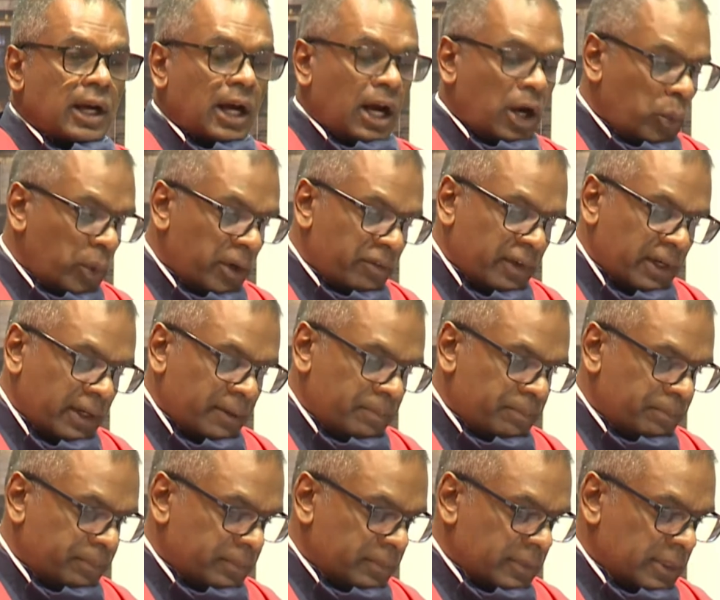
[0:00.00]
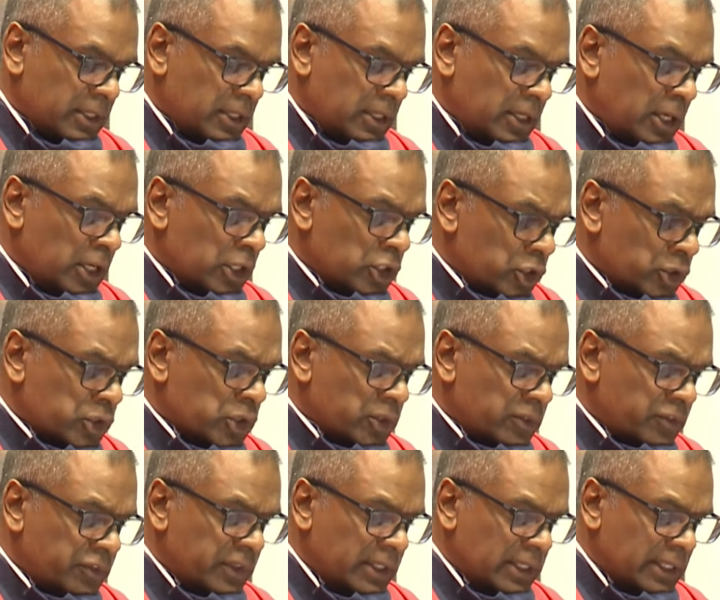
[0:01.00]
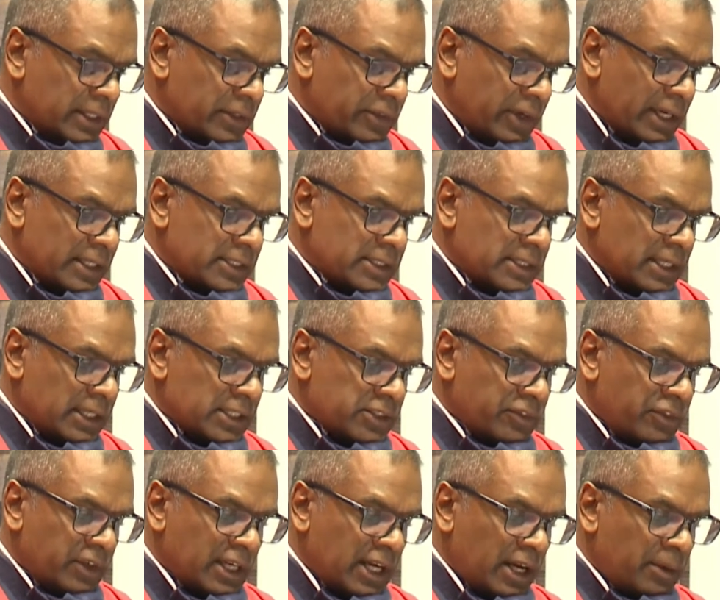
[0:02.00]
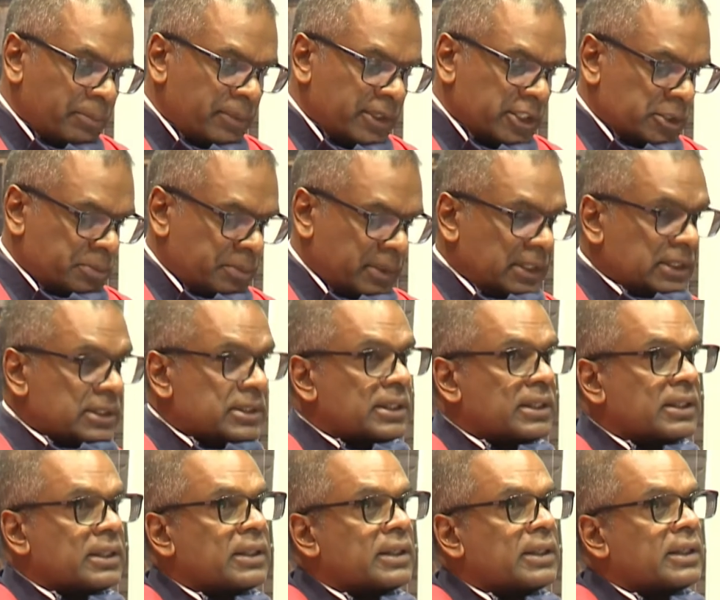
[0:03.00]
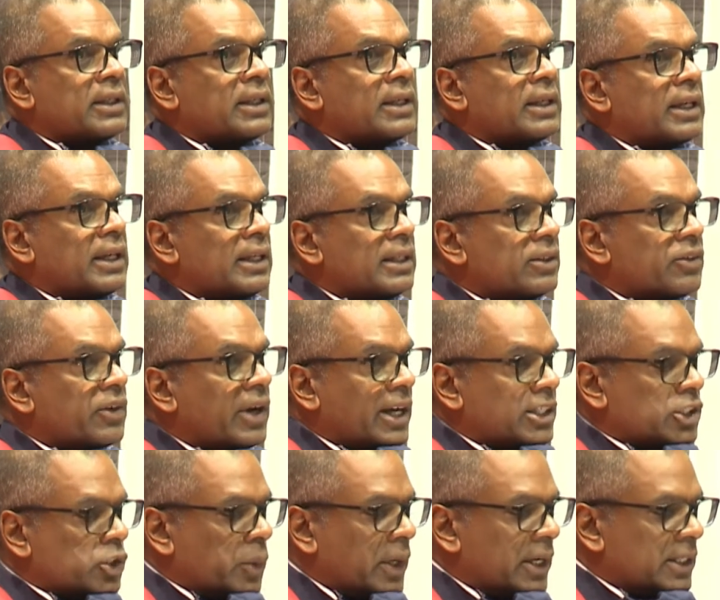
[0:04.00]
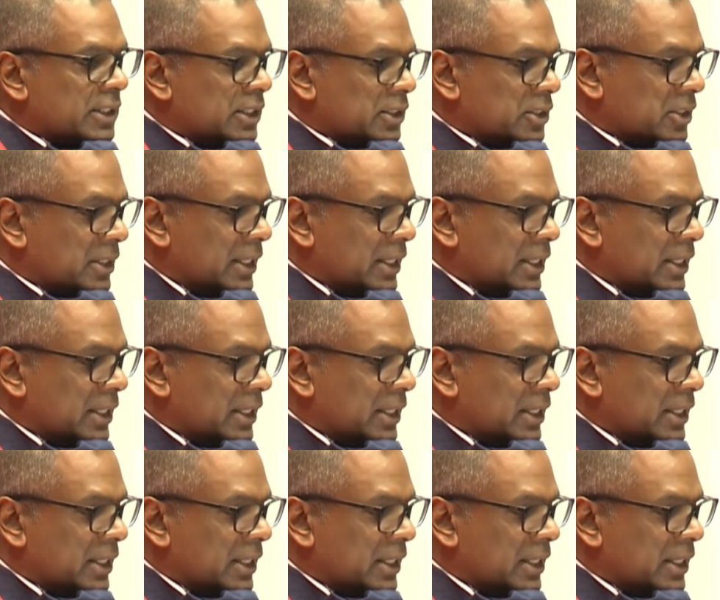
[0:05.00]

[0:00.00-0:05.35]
However, you should feel a great sense of accomplishment in graduating